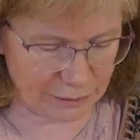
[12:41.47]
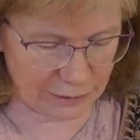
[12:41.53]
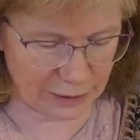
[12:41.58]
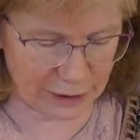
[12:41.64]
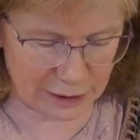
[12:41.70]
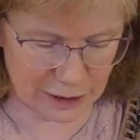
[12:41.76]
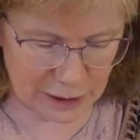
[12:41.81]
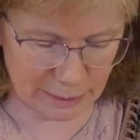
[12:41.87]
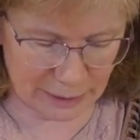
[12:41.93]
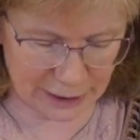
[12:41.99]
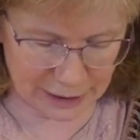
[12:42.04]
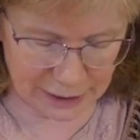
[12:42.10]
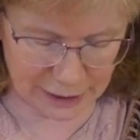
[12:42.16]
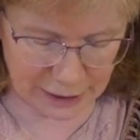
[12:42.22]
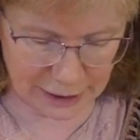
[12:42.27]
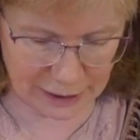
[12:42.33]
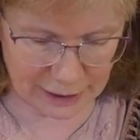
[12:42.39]

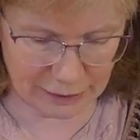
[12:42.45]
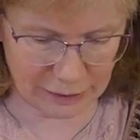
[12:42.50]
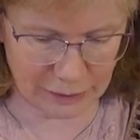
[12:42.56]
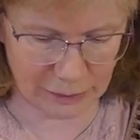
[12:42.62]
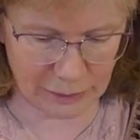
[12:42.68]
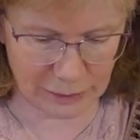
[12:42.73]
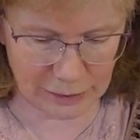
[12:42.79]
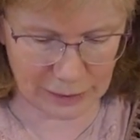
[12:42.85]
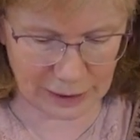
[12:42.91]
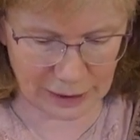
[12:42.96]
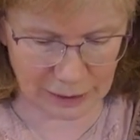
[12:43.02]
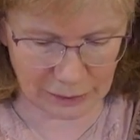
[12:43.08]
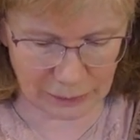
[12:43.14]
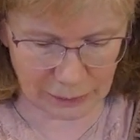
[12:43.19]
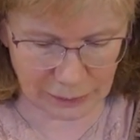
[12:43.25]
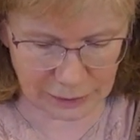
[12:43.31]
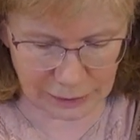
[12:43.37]
explaining how
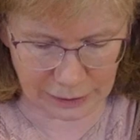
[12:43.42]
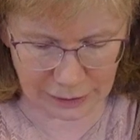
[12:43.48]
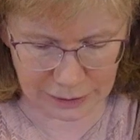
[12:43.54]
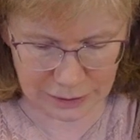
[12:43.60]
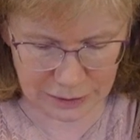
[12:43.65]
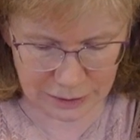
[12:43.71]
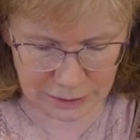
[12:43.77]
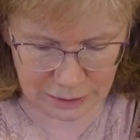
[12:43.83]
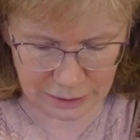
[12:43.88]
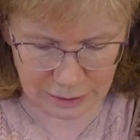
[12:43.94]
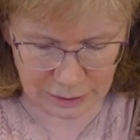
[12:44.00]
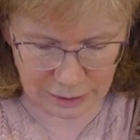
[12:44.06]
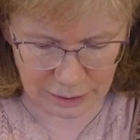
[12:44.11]
it works.